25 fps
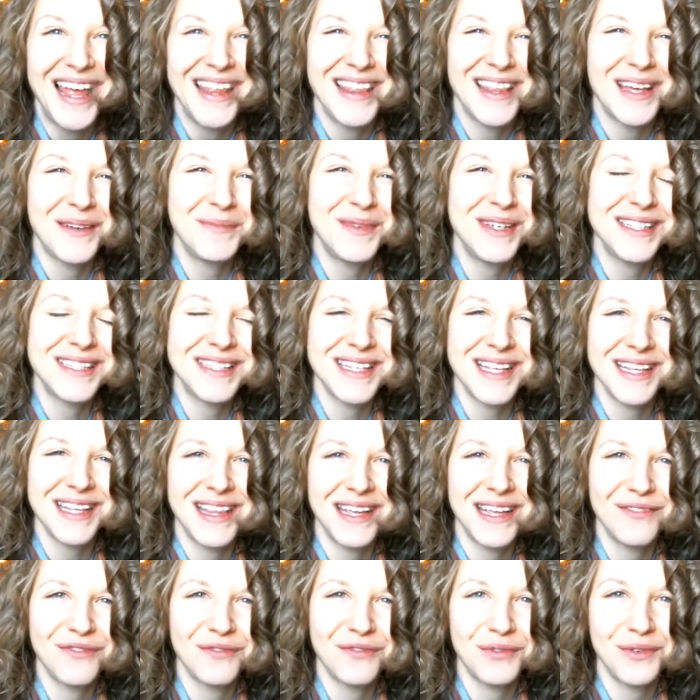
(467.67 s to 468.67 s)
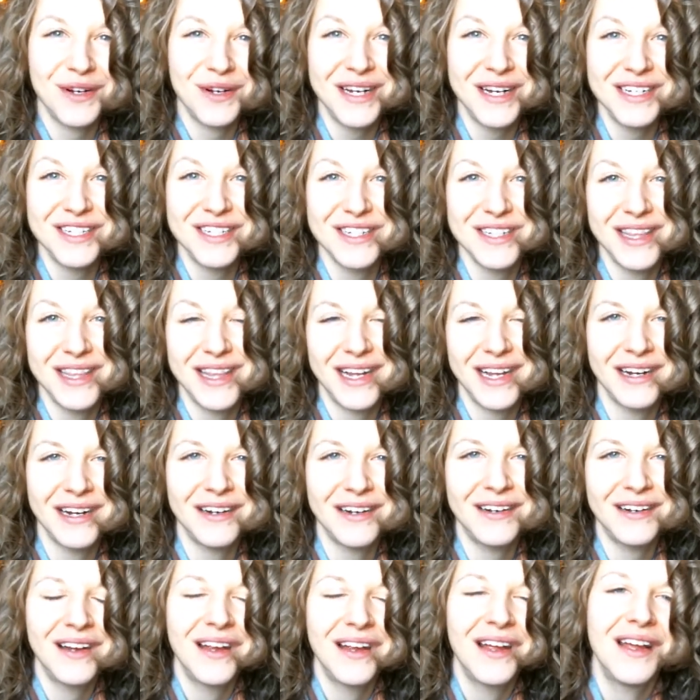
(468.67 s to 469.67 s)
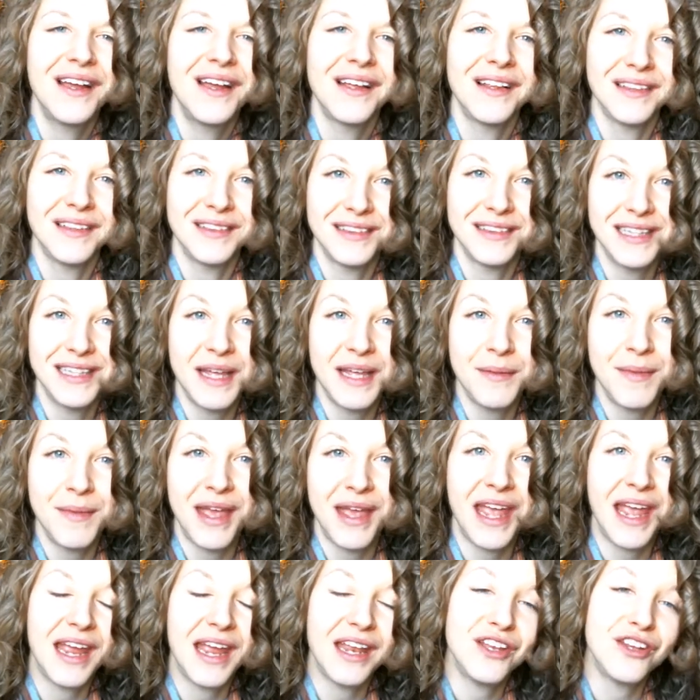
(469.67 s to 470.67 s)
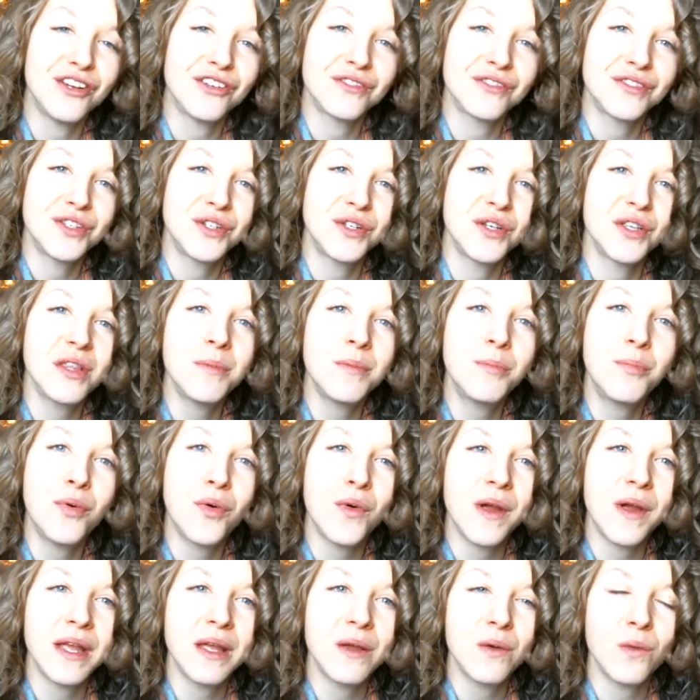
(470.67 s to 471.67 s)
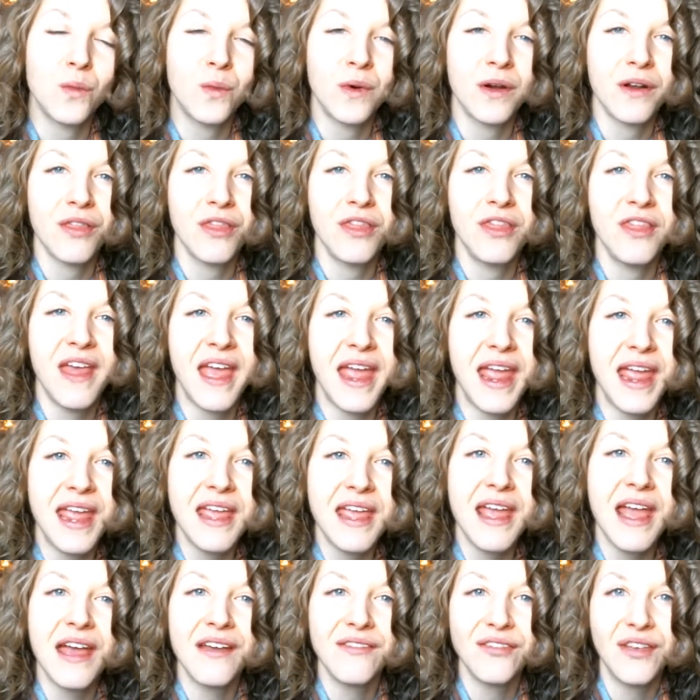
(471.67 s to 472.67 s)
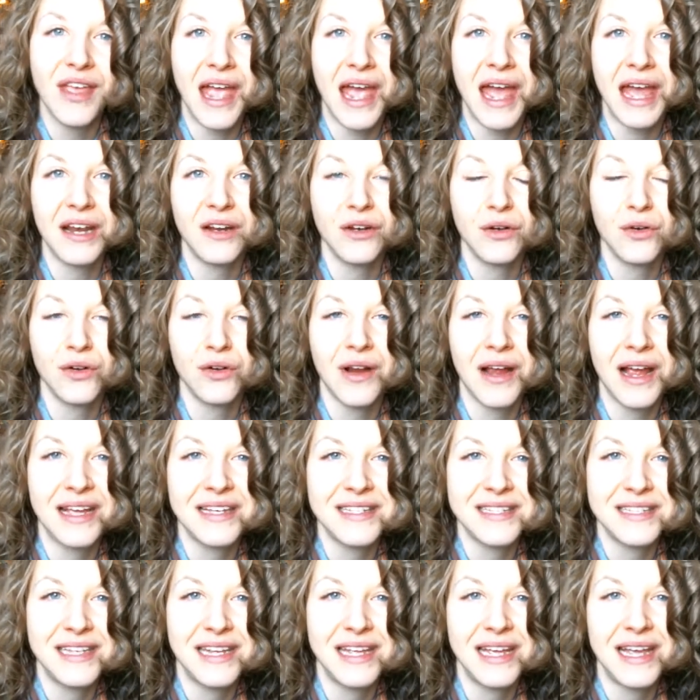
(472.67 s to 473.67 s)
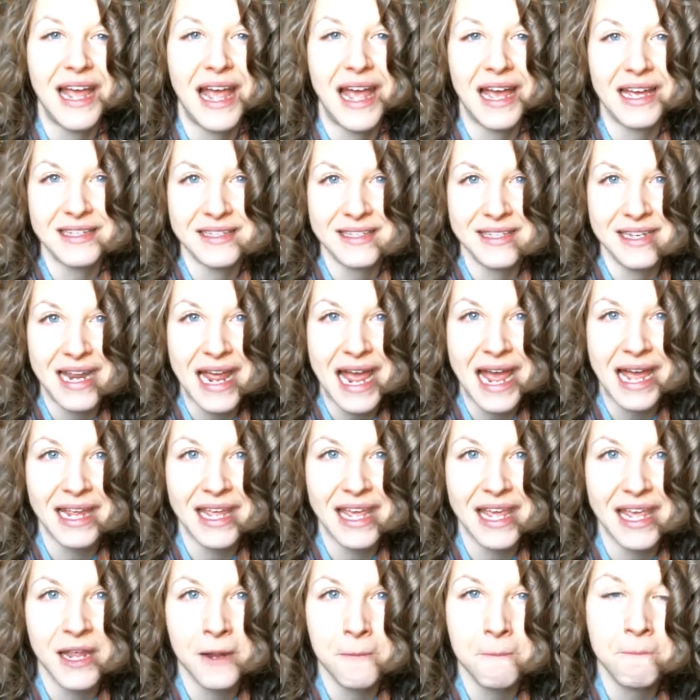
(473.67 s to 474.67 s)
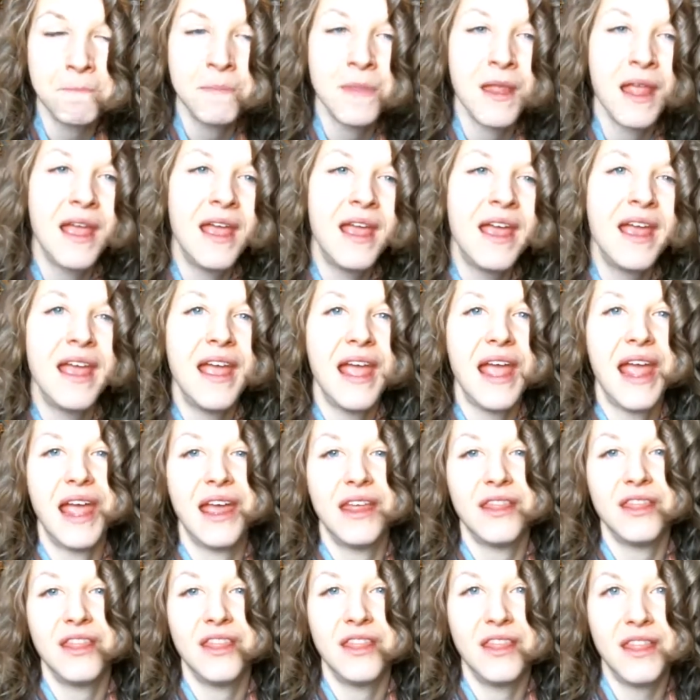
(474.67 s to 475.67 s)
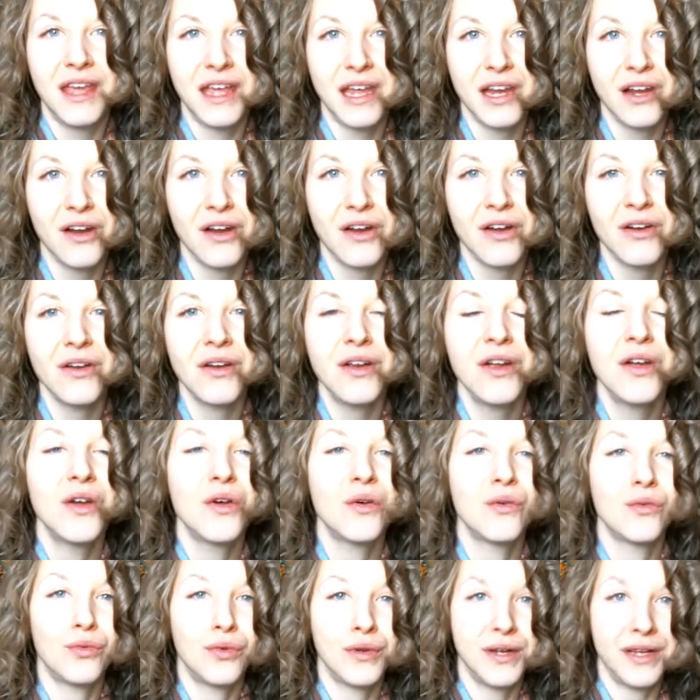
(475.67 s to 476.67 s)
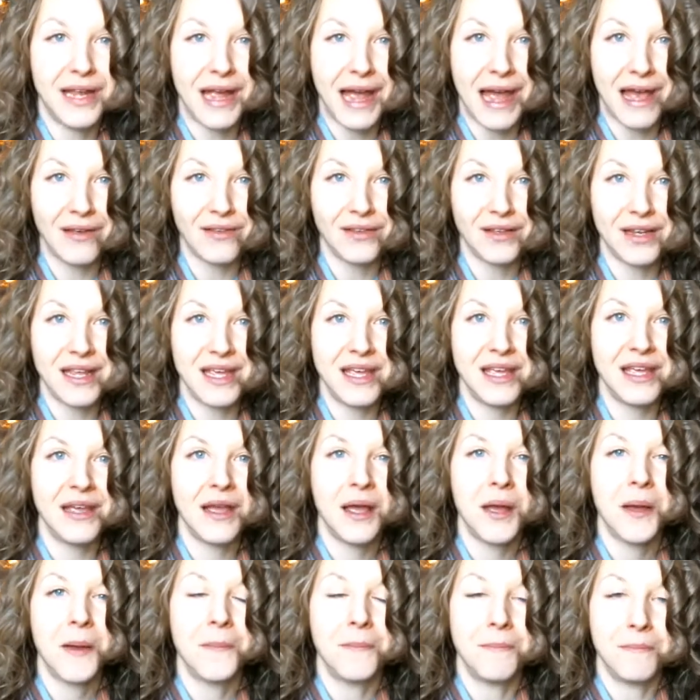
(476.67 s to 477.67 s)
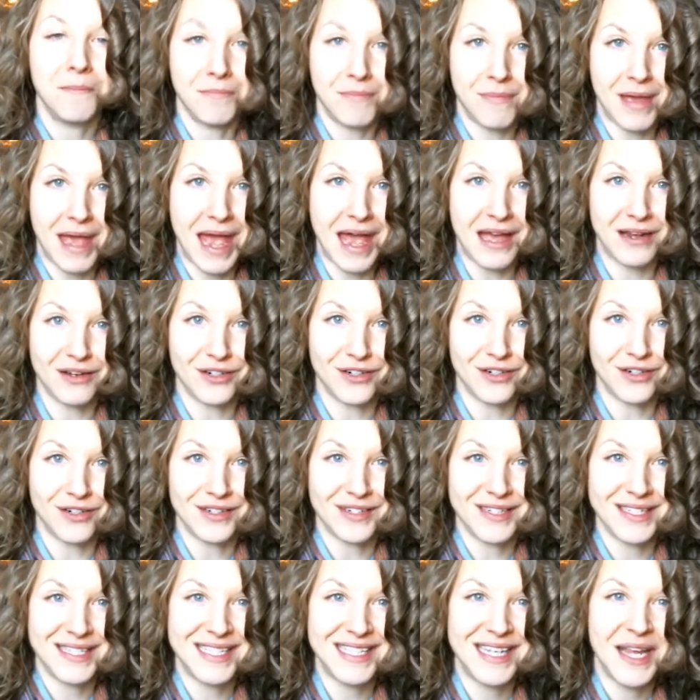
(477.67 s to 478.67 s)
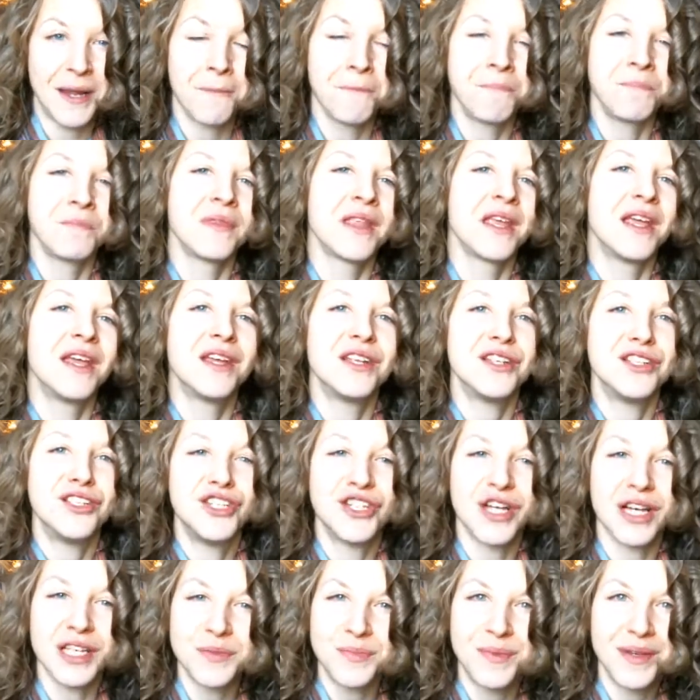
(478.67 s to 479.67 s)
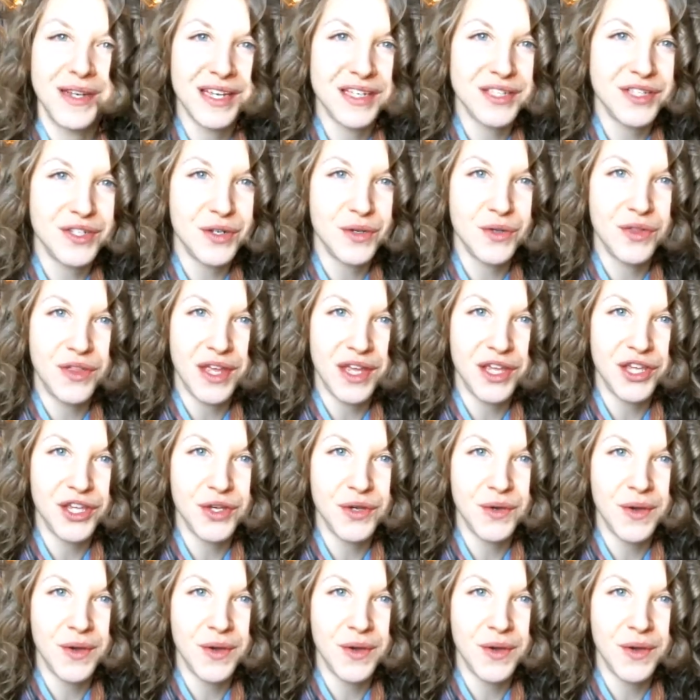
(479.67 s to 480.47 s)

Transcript: That means that they've reached their limit and you're to the point where they have categorized it as nagging and their reality matters. Just because you think you